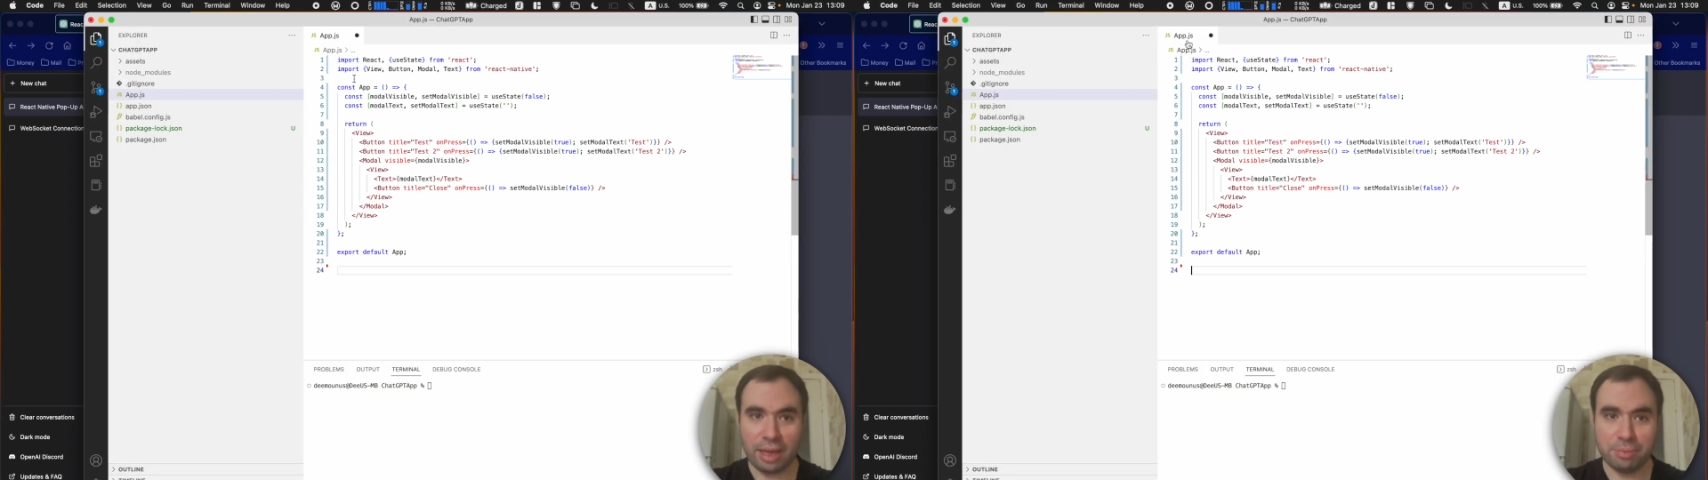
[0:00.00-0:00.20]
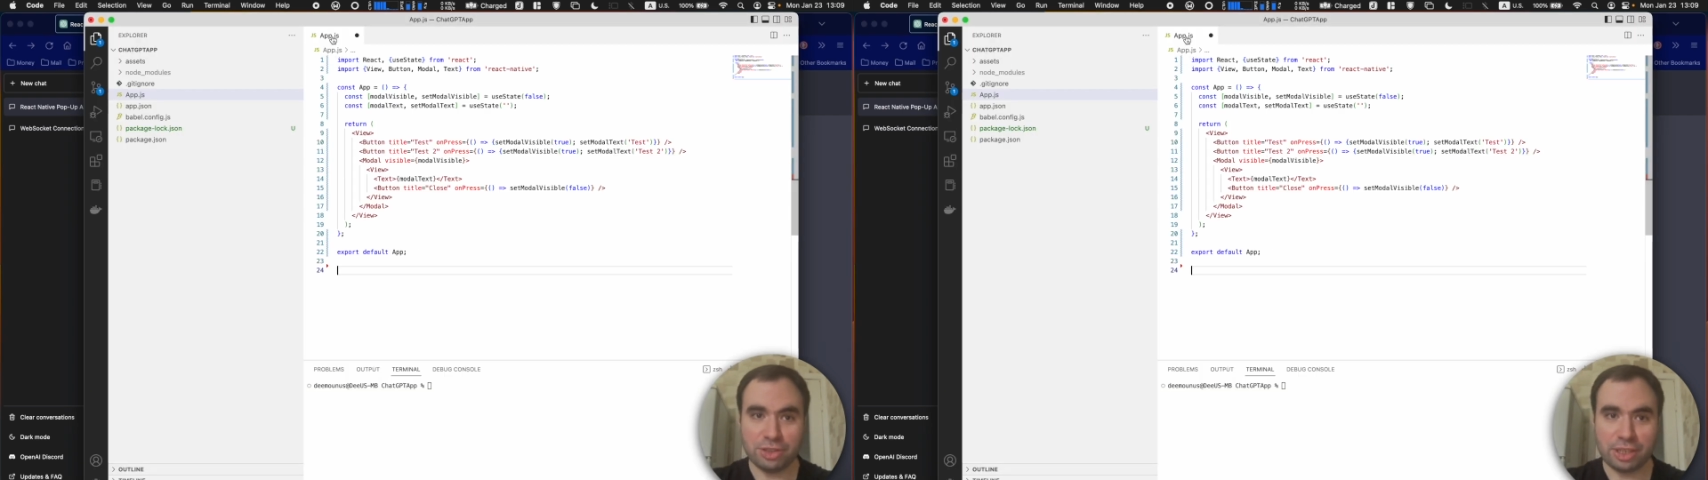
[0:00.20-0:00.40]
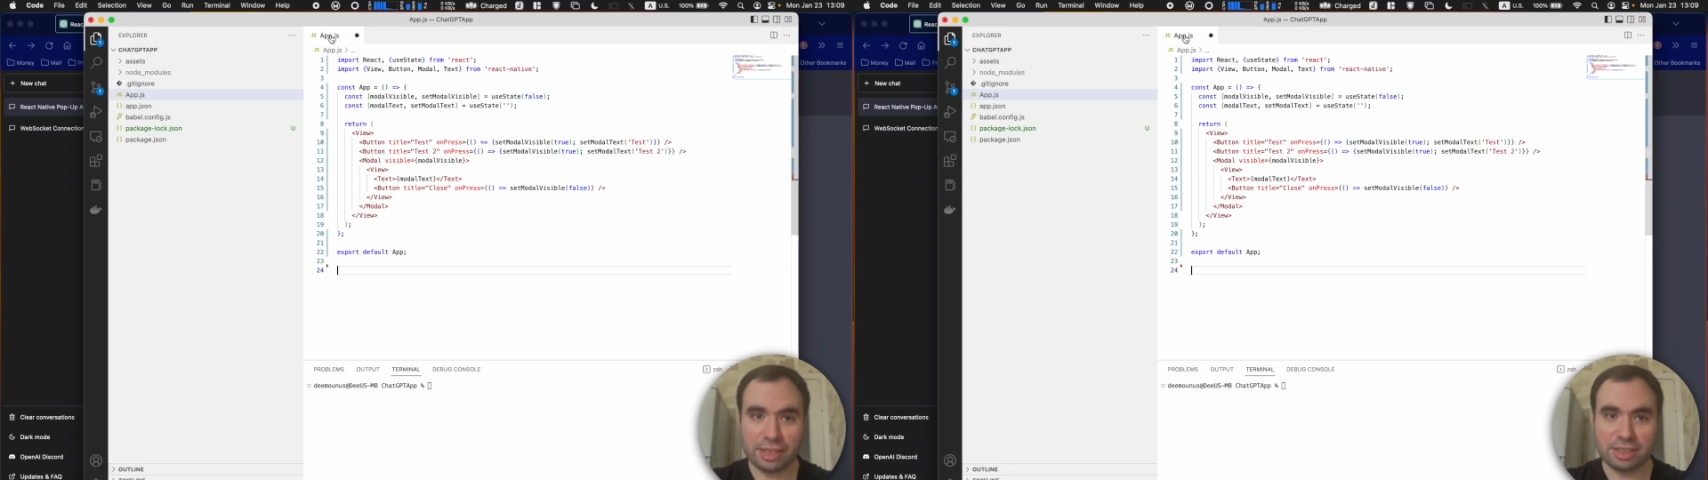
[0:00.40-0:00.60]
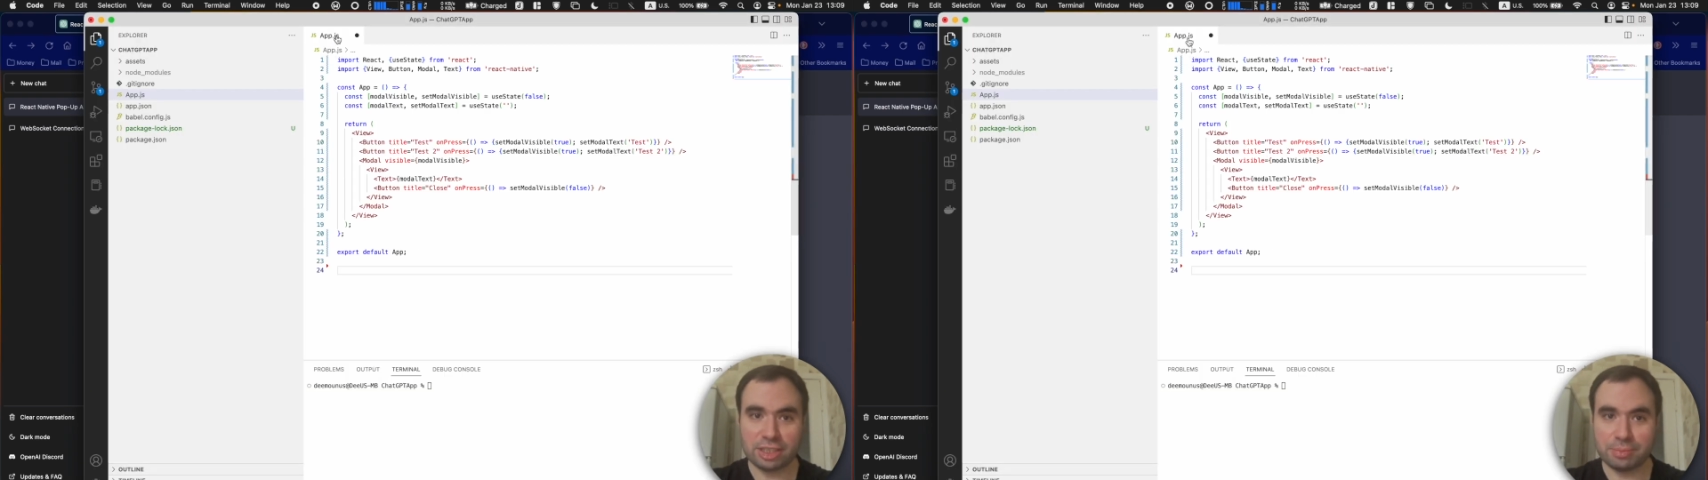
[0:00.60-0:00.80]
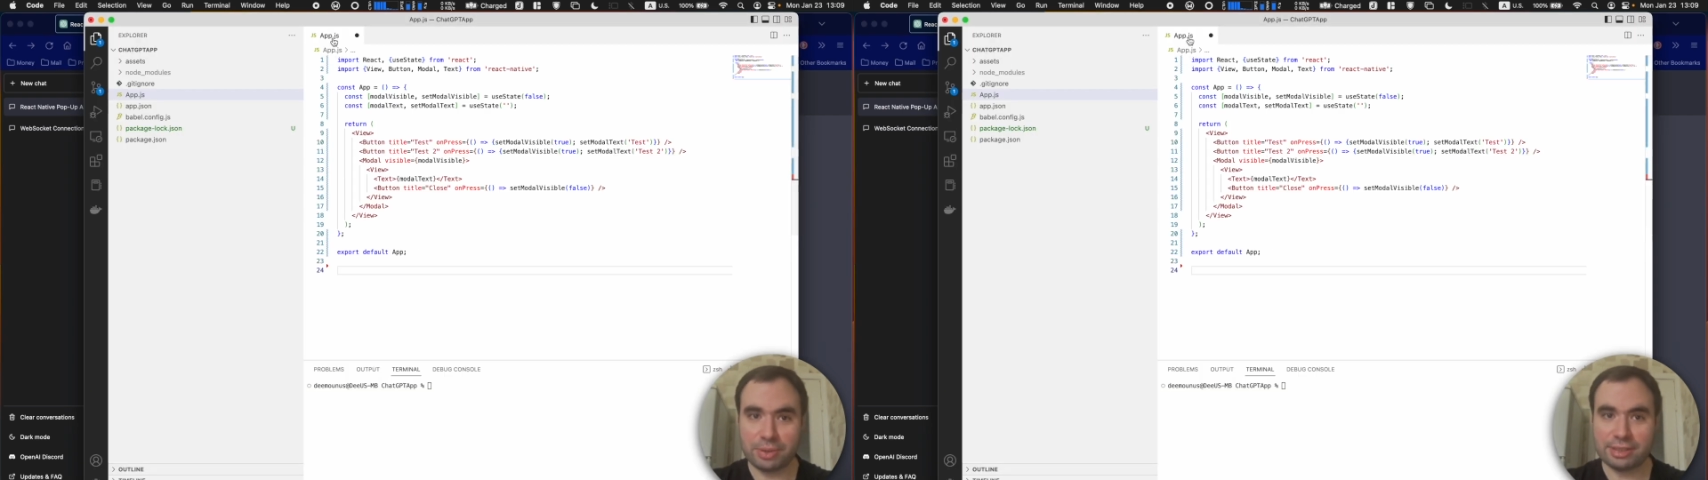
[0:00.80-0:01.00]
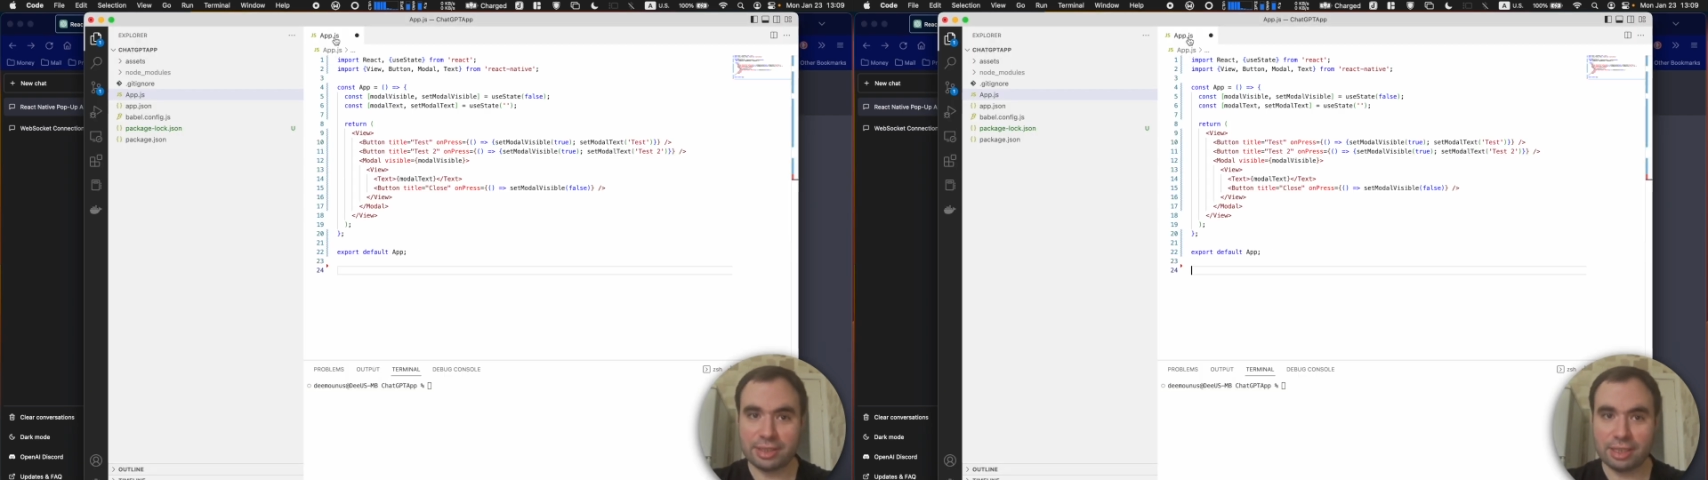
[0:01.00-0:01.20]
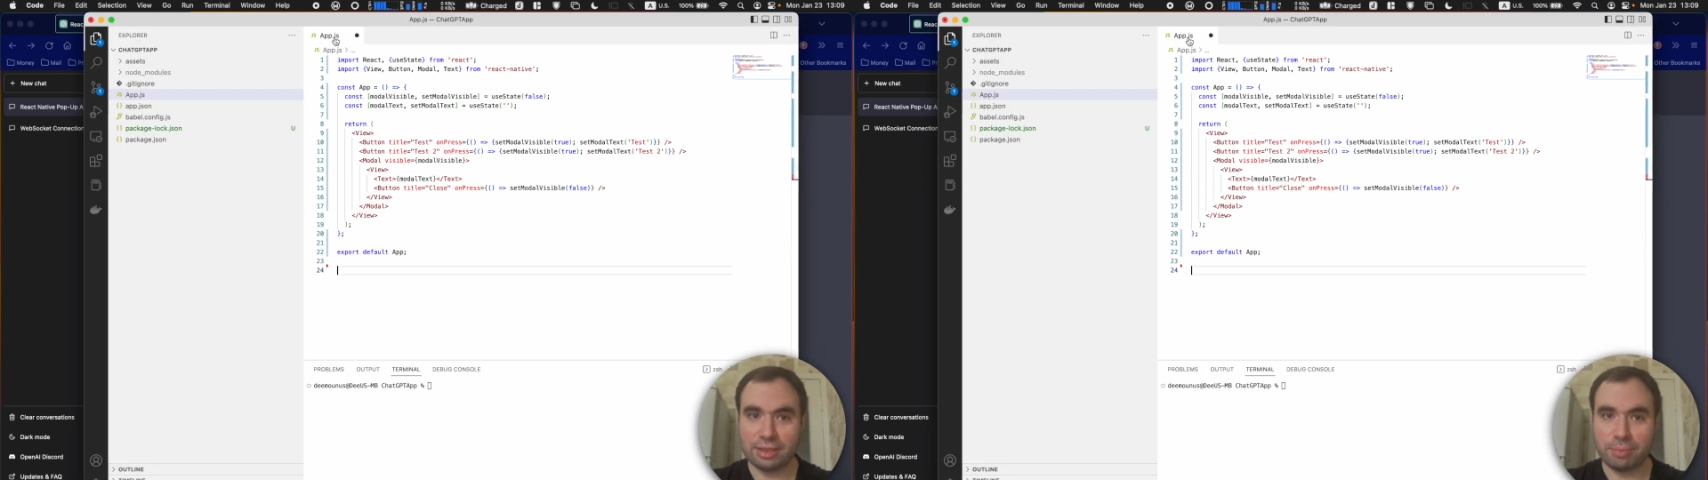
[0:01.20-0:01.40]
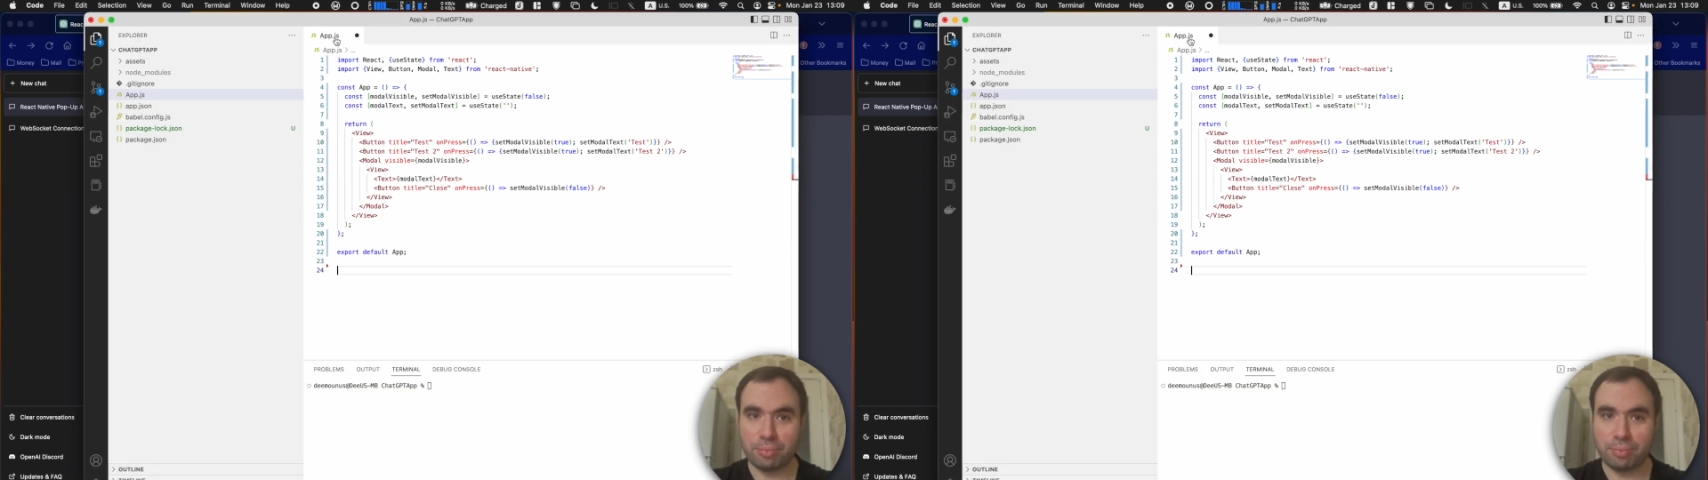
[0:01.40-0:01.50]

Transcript: app.js is just basically the